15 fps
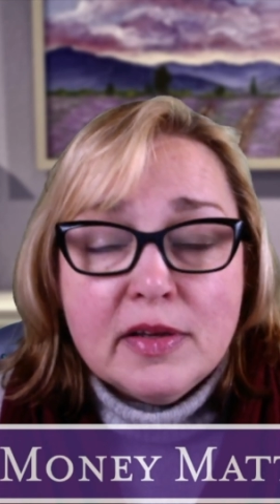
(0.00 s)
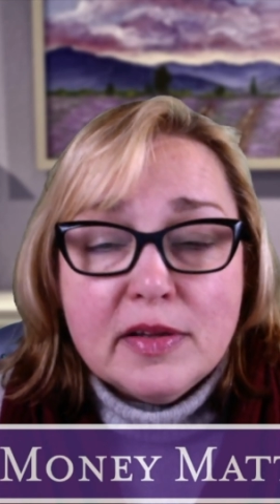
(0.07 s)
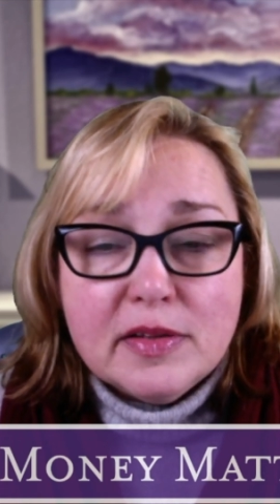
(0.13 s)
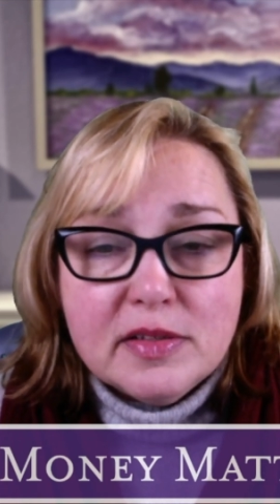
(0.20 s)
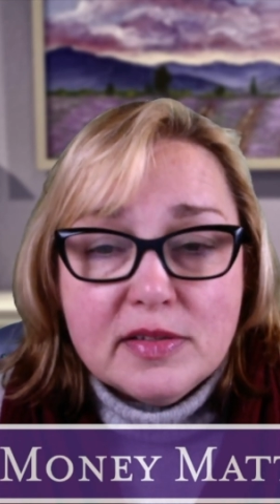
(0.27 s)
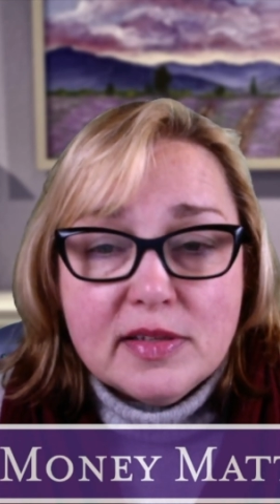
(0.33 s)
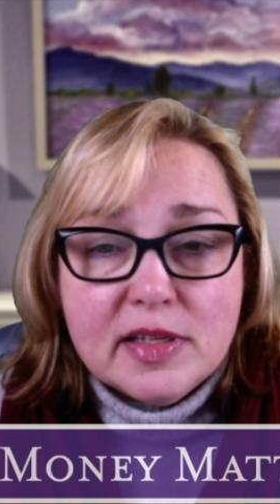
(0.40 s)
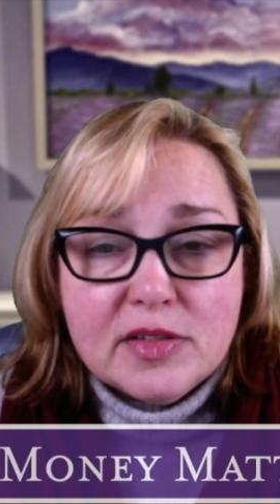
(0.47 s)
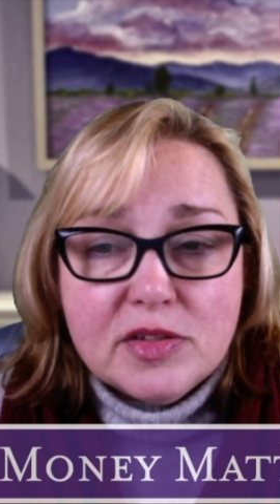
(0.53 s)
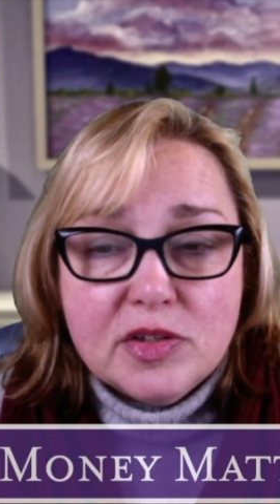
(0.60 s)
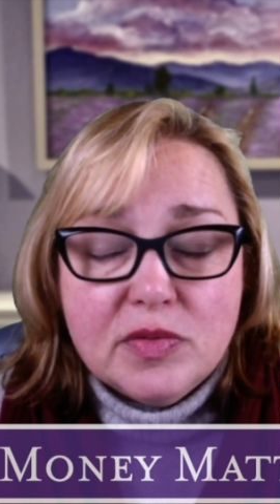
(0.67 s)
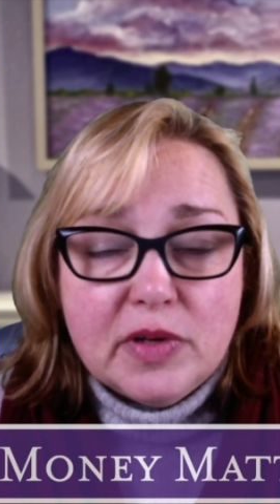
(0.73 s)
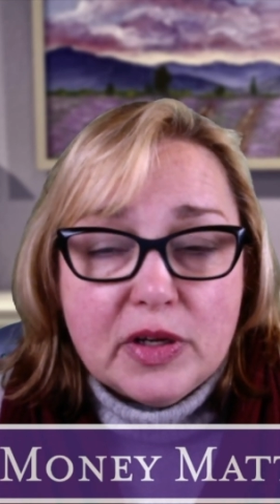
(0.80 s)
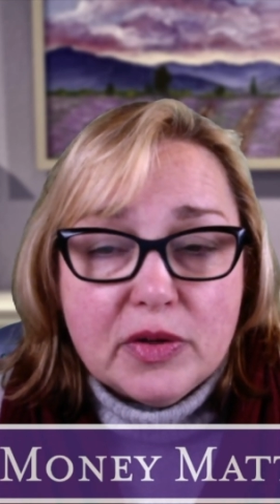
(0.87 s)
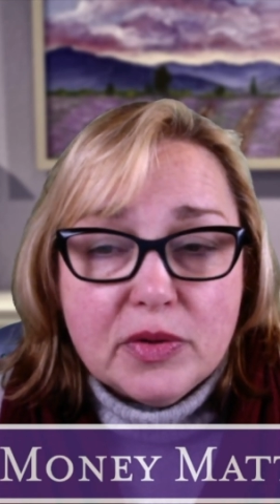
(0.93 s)
This lets you
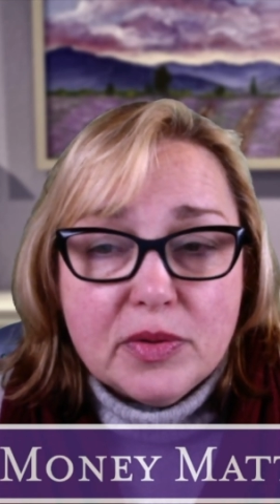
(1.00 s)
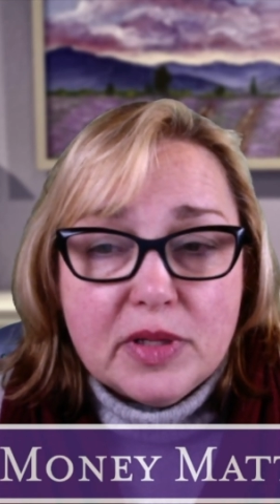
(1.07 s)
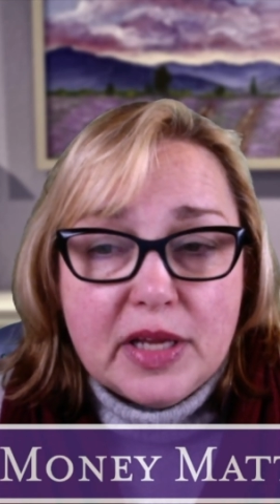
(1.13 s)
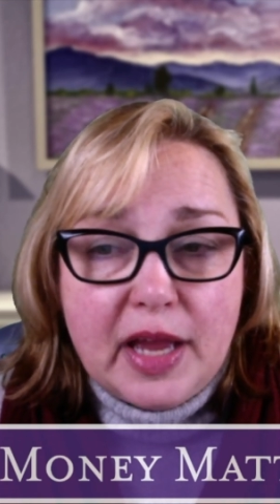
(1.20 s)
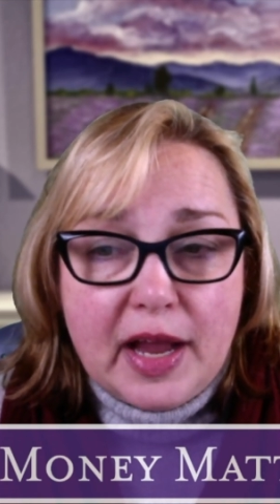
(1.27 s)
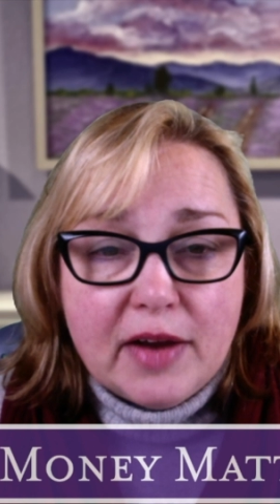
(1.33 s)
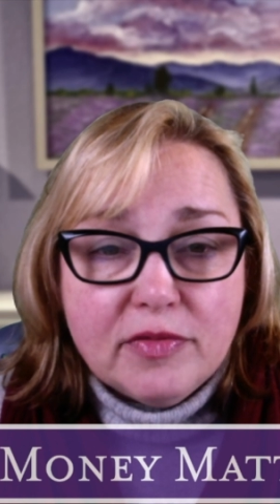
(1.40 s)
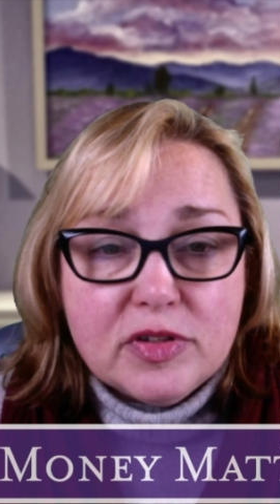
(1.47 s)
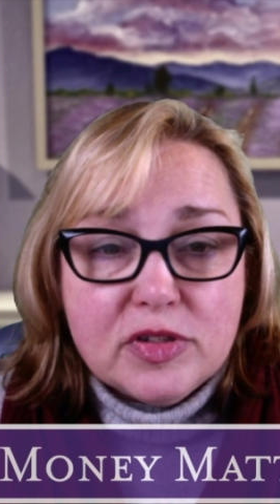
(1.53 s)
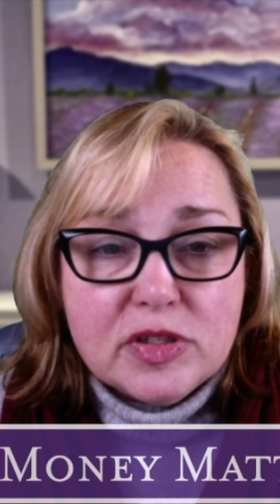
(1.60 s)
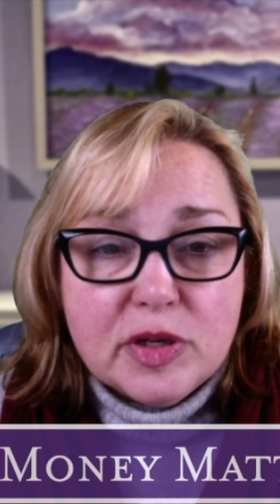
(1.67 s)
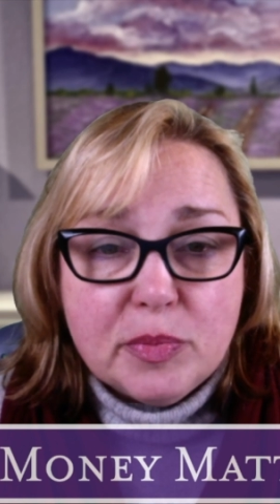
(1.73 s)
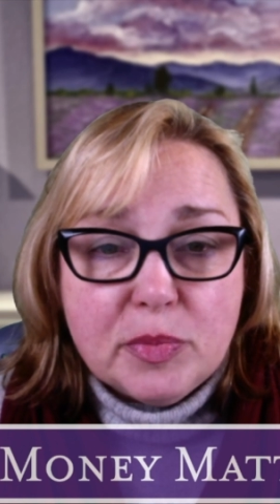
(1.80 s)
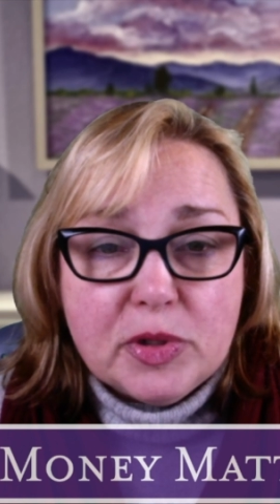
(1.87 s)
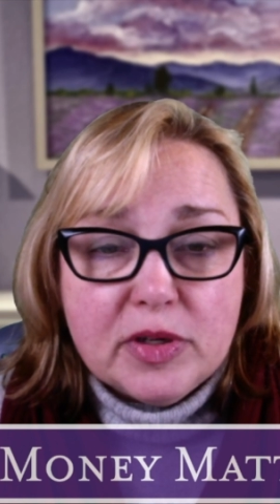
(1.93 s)
know the average
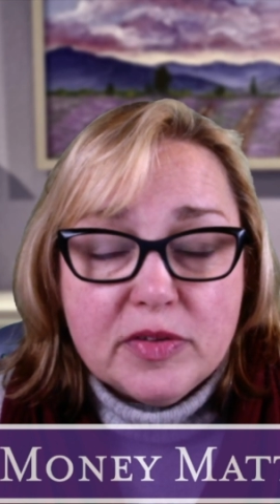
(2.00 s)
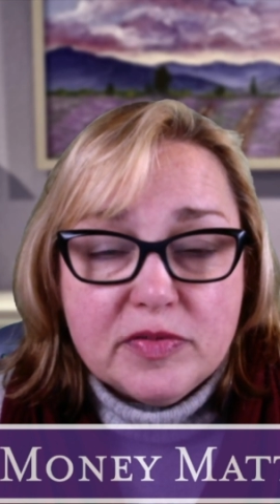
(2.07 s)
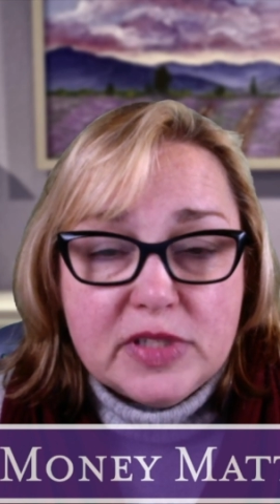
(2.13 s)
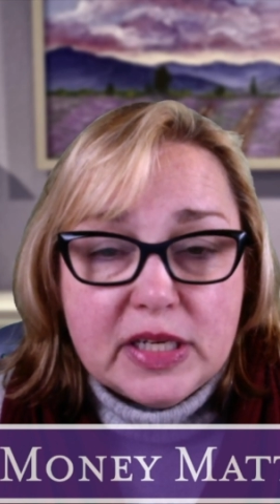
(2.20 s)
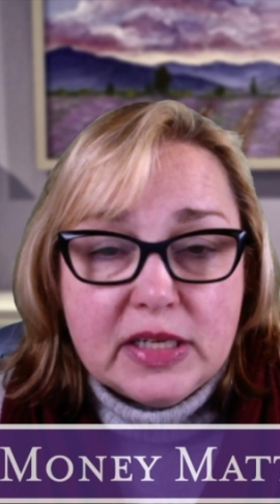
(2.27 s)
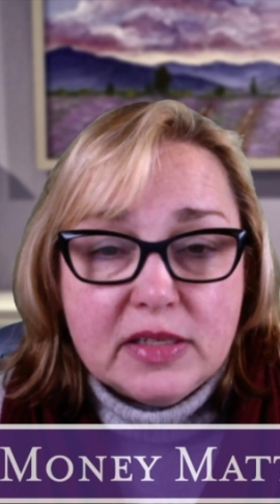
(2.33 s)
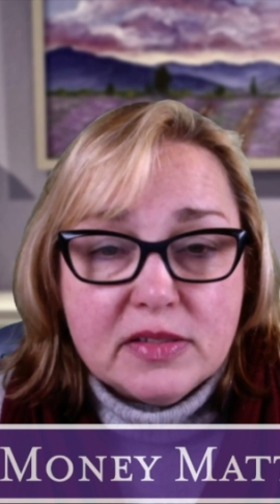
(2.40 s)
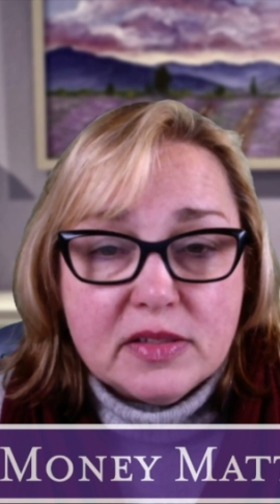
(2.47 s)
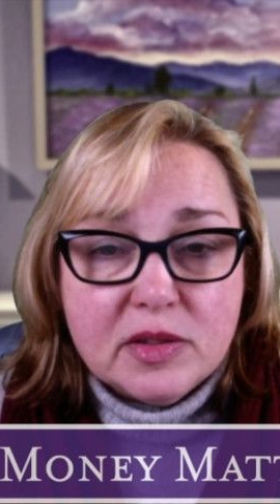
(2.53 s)
number of days